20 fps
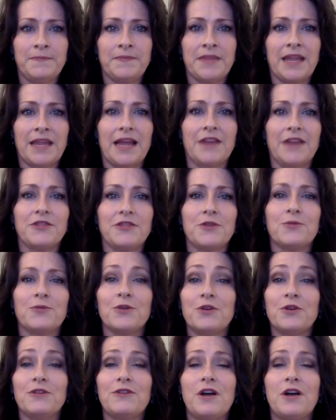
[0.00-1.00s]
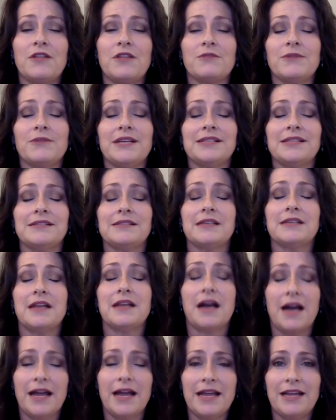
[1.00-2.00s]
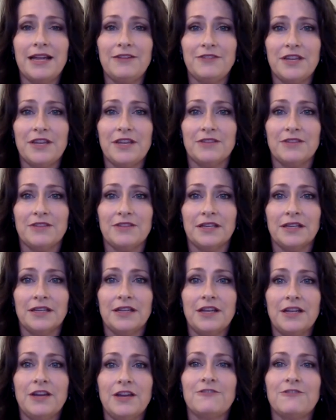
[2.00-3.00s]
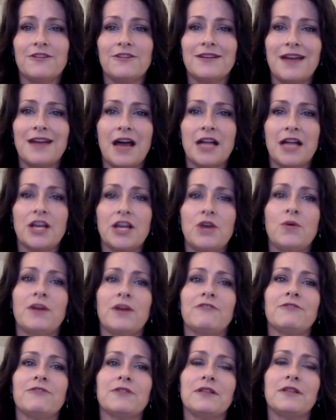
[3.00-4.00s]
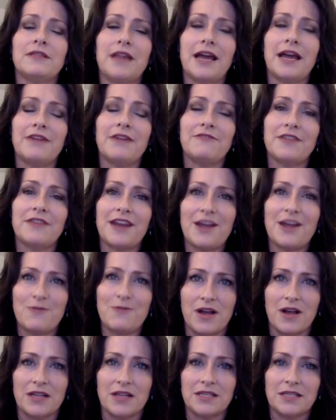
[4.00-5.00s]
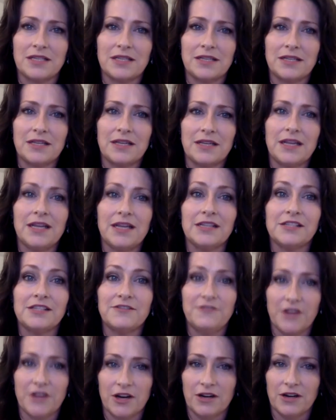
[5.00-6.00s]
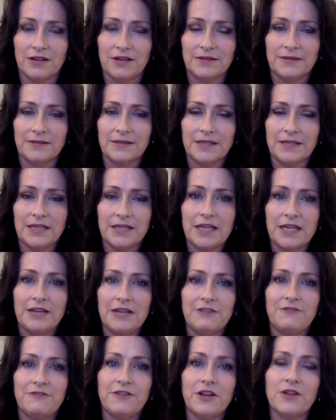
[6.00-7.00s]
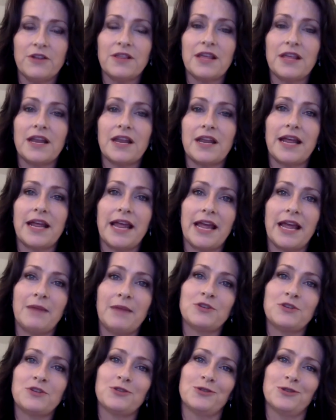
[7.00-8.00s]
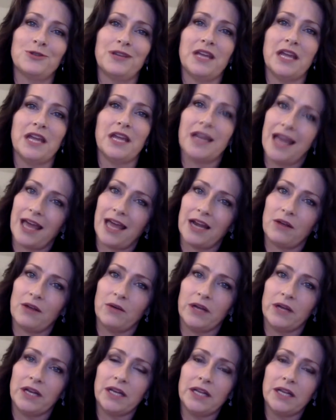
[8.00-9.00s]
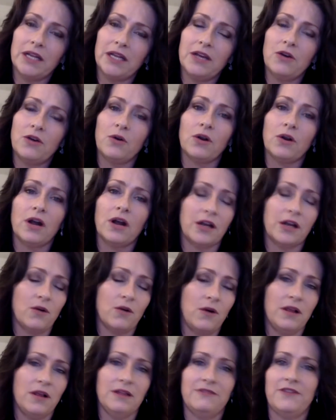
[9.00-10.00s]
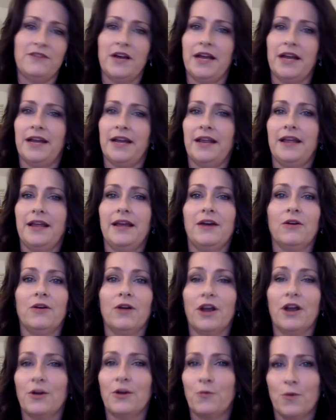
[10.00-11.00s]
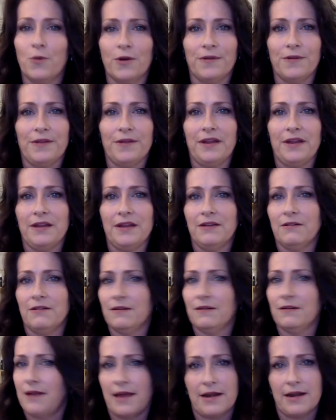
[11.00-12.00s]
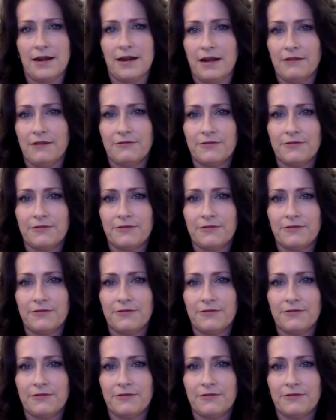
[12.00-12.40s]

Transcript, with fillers: At the root of all the reasons that I have given for not going for the life that I want, it's fear. Fear that I am truly inadequate or unqualified or unworthy are not enough.